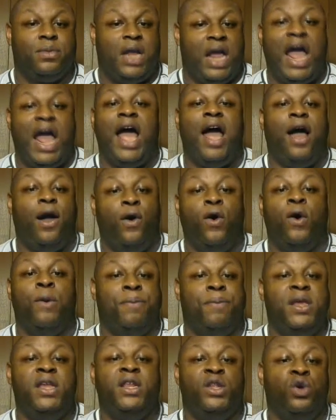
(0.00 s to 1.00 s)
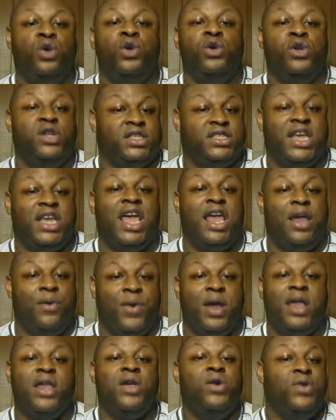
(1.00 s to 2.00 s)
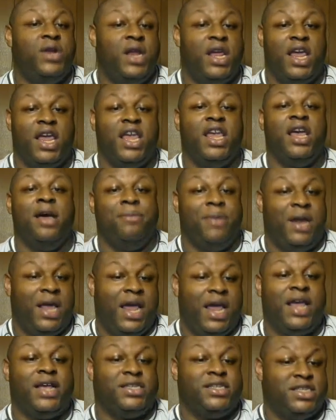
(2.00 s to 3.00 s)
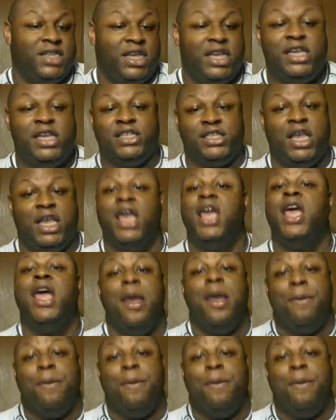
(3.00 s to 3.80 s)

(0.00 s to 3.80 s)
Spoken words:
I hope he do you the same way you did him last season.